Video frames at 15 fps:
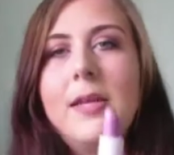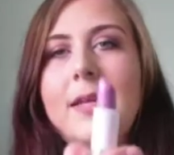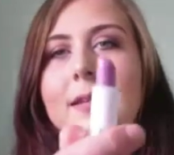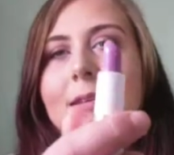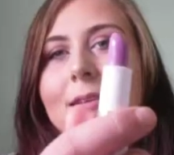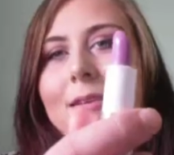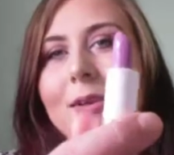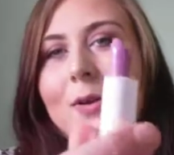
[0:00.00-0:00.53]

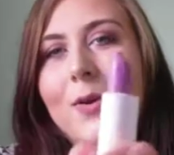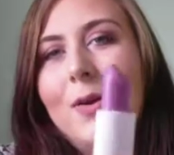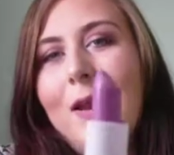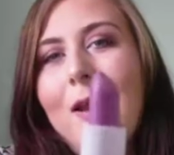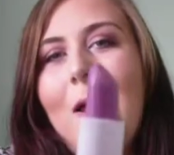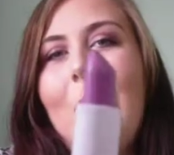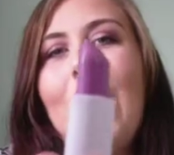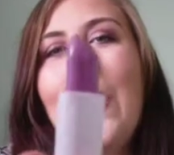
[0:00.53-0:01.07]
this is the
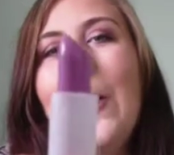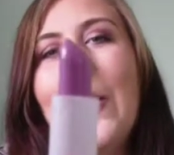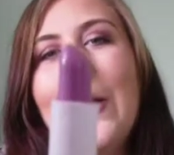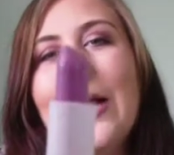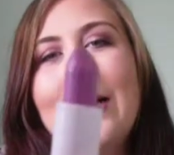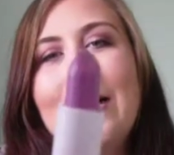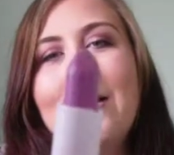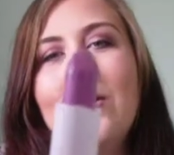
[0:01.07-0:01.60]
colour, like,
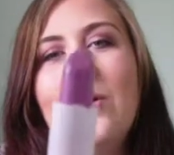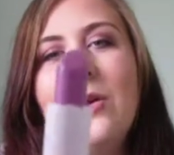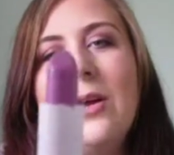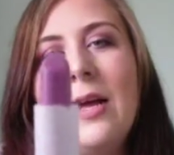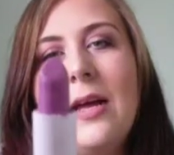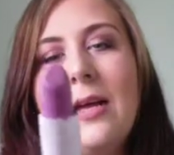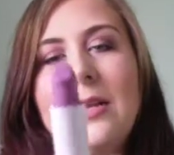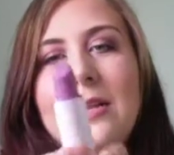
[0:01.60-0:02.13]
look at that
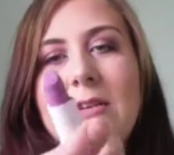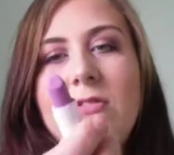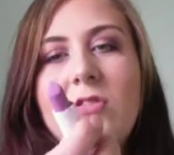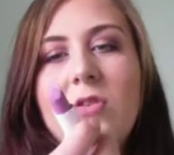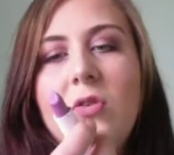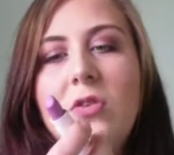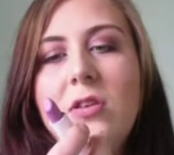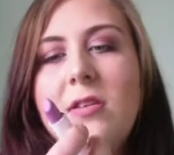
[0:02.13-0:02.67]
colour. They're
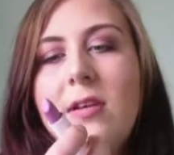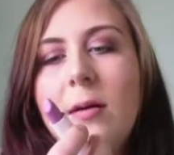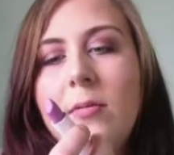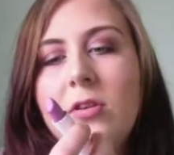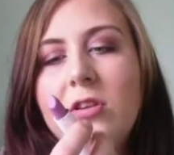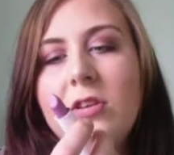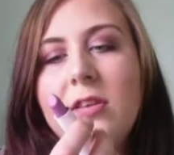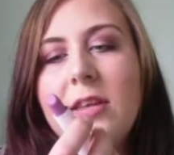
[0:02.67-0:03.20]
sort of
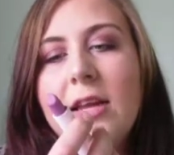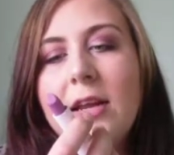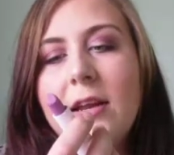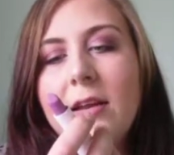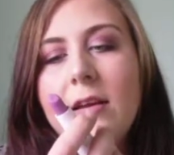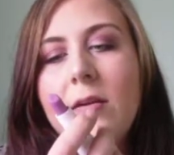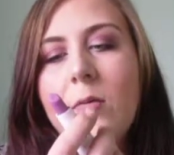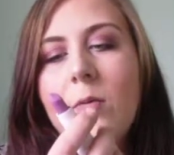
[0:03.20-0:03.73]
damaged. I
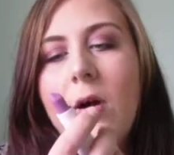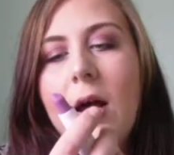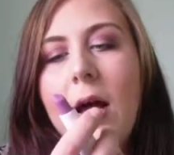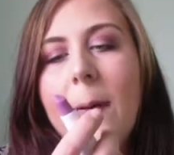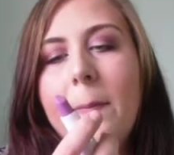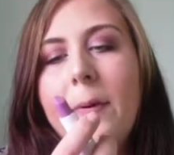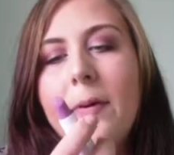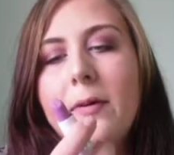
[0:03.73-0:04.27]
think what
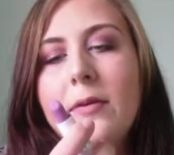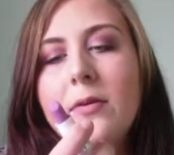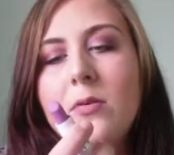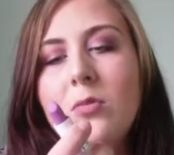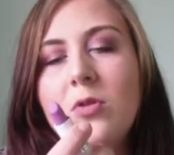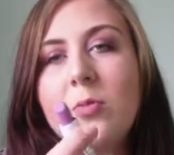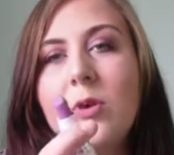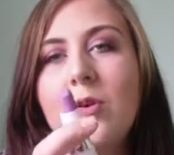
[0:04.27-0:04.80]

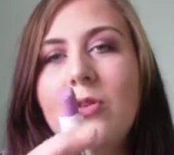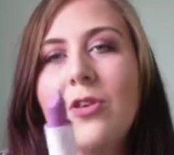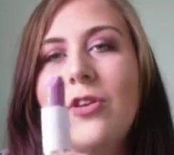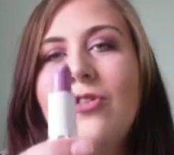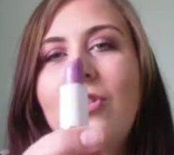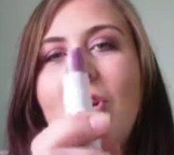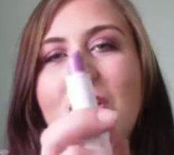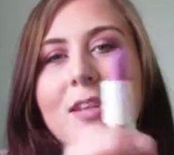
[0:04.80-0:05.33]
happened was, because
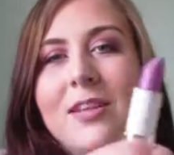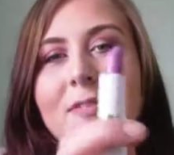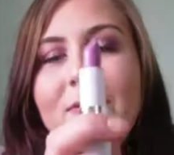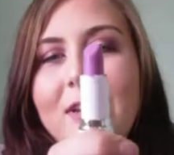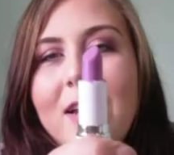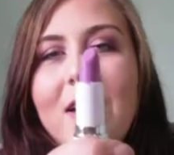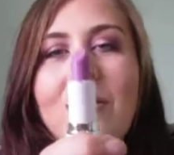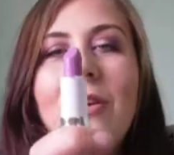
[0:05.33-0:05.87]
I tried this
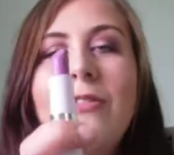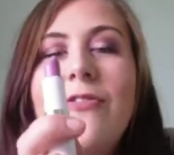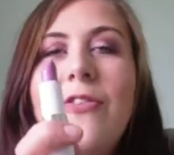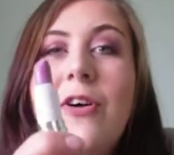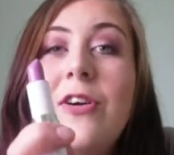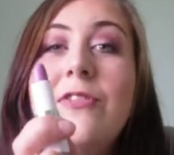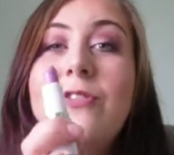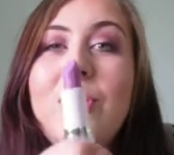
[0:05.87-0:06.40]
video like
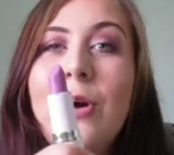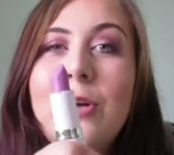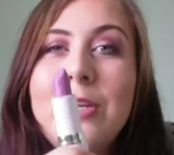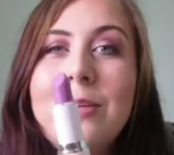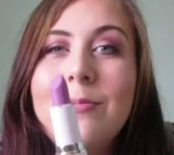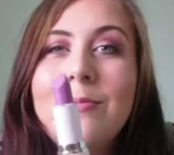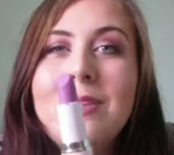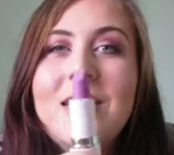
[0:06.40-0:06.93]
5
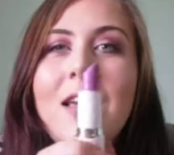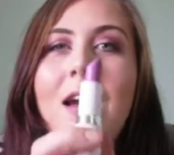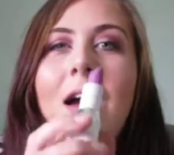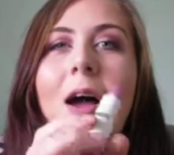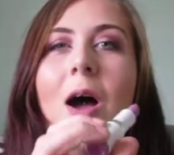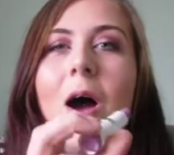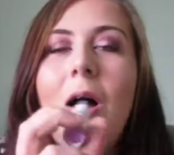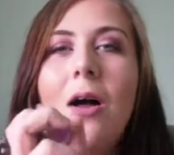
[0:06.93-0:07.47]
times,
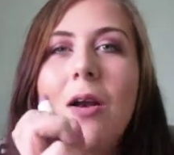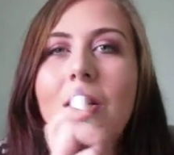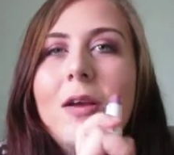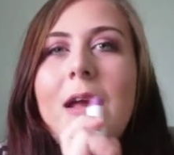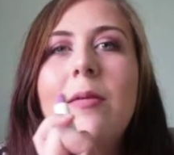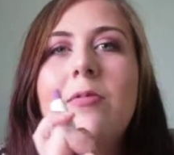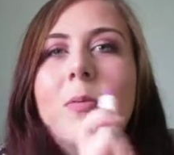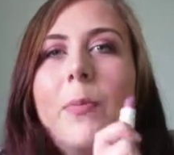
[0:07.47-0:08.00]
I
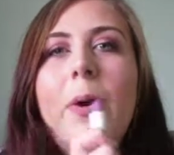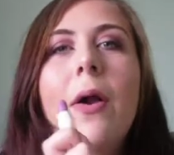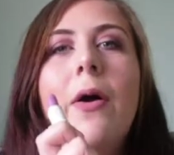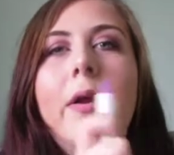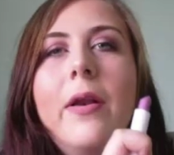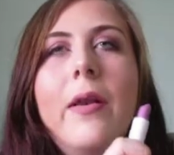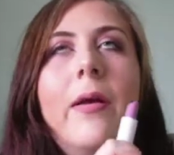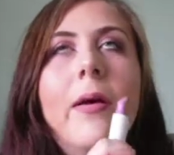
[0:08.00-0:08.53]
like kept
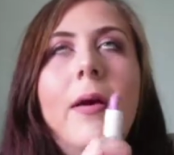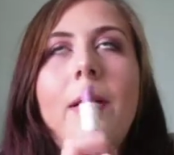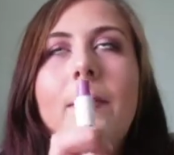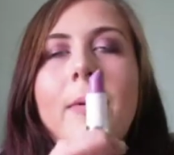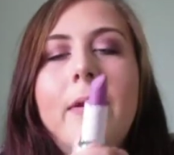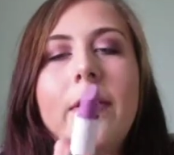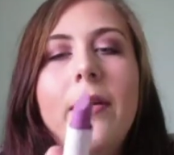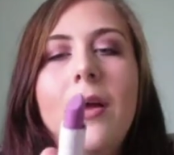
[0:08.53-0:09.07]
applying
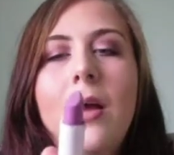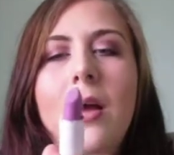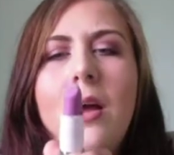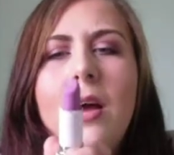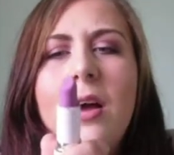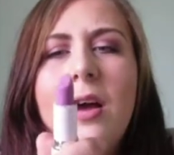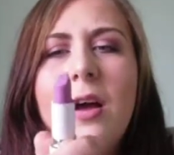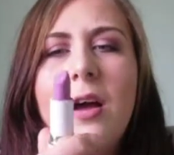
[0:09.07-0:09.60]
them, and
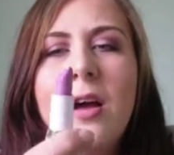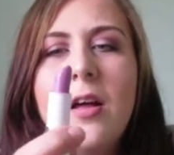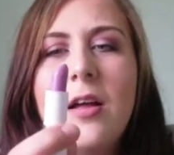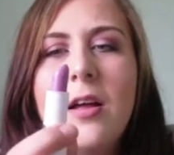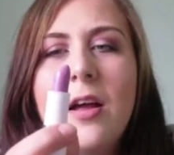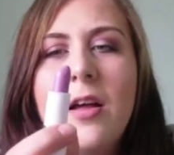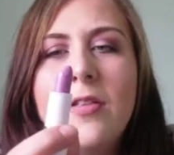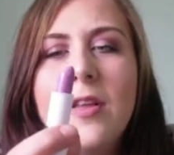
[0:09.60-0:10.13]

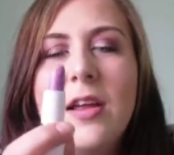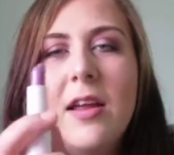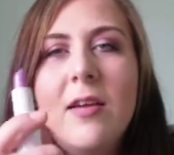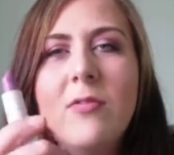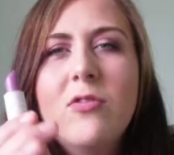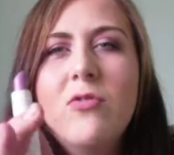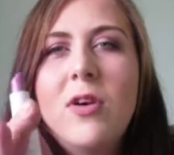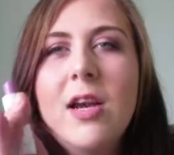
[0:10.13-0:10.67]
I think
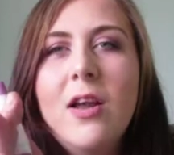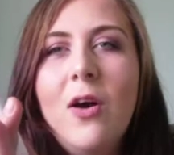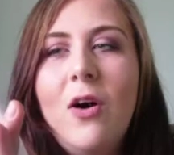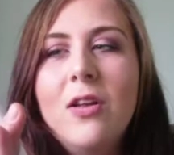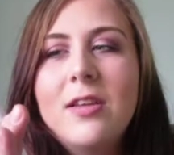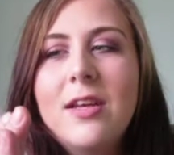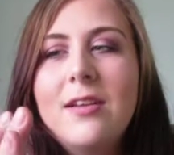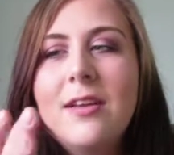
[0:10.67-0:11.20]
it was really
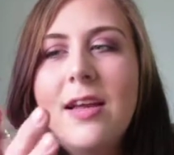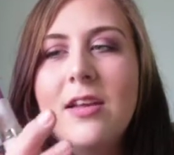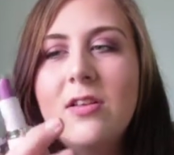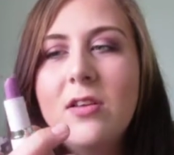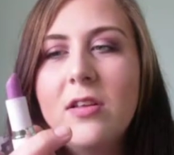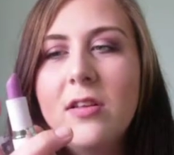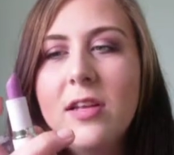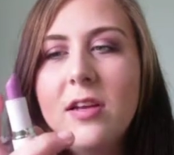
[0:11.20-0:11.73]
hot that day,
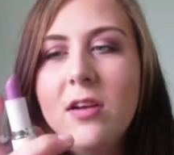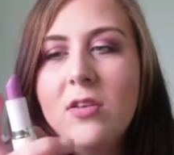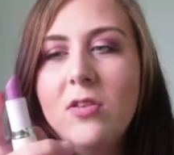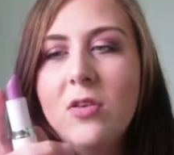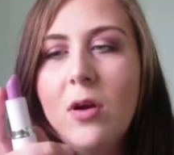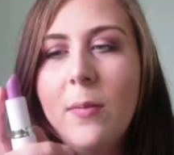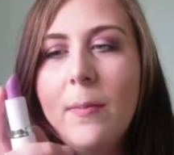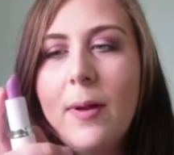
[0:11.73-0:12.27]
so I think I
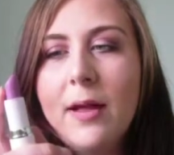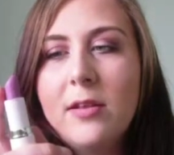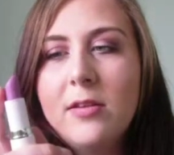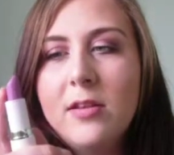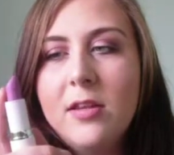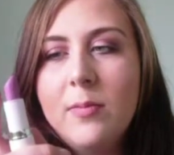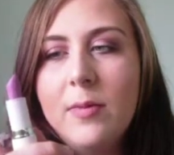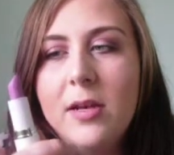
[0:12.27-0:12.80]
sort of
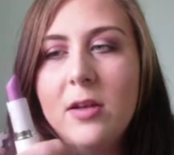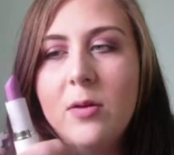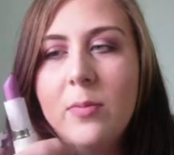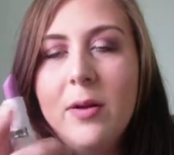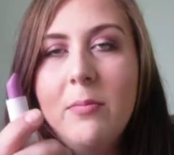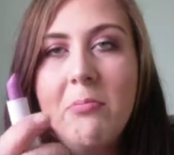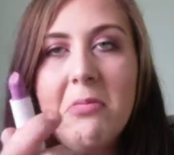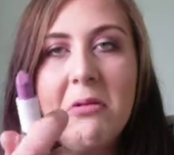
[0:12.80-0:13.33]
melted them a little
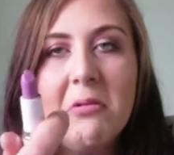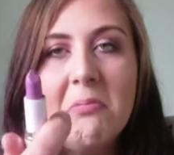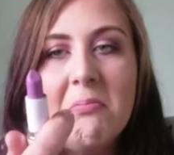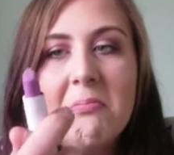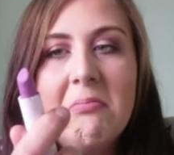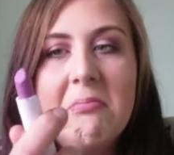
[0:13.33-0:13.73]
bit, but